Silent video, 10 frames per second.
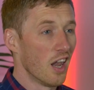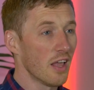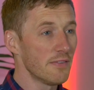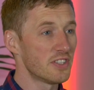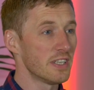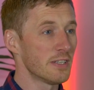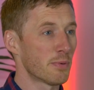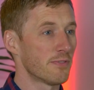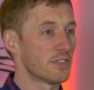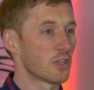LiveSync
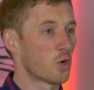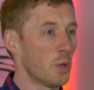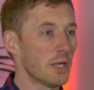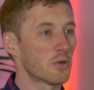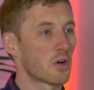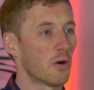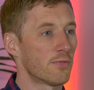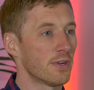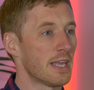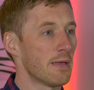provides a quick
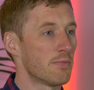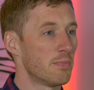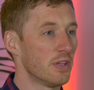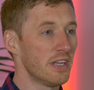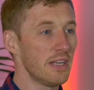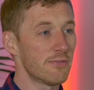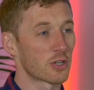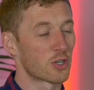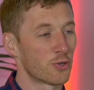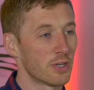recovery capability
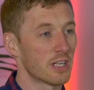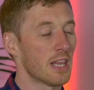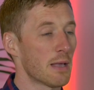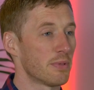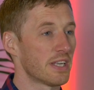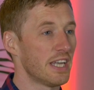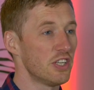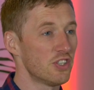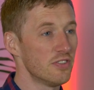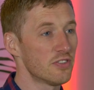for critical
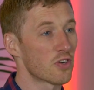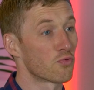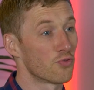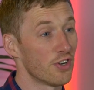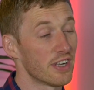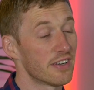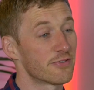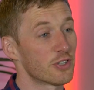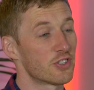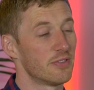applications running
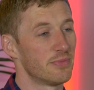on virtual